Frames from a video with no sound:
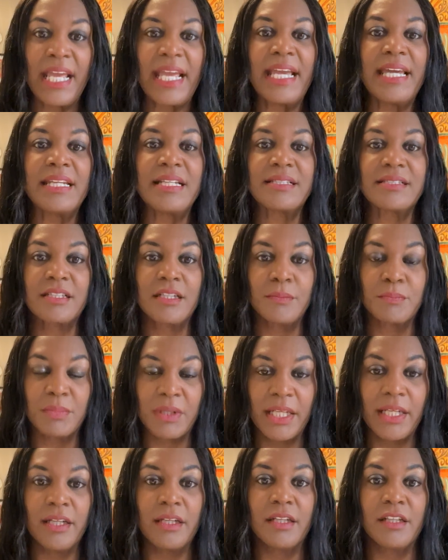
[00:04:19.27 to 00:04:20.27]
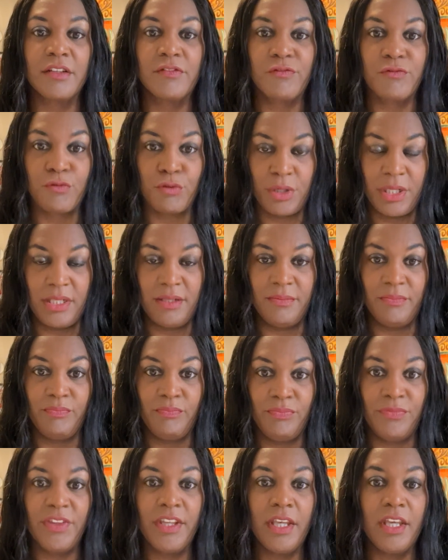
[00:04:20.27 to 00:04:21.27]
It is completely free
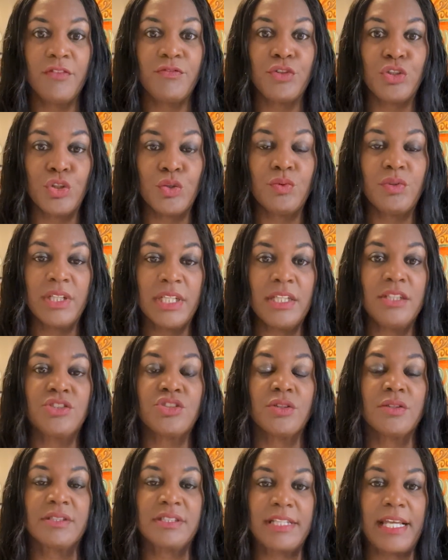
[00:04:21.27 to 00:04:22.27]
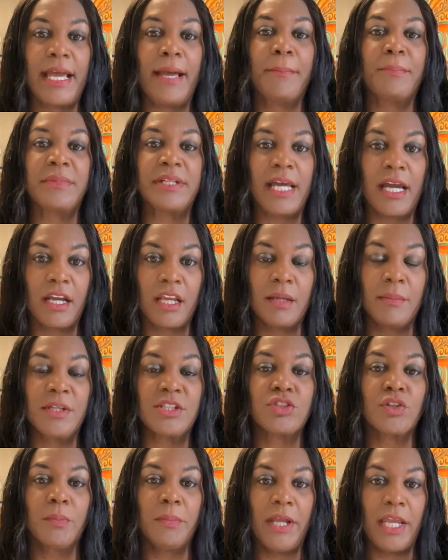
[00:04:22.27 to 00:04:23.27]
if you need your SAP
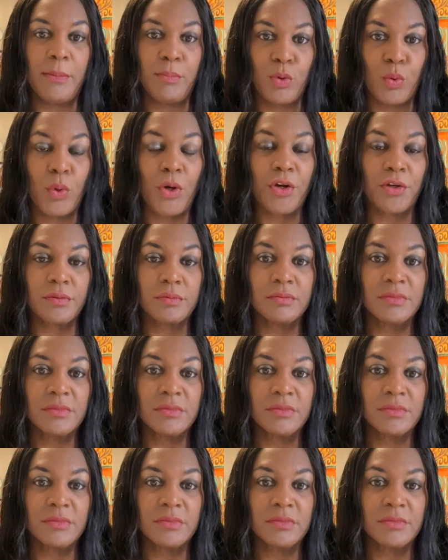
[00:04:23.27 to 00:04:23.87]
documents or paperwork.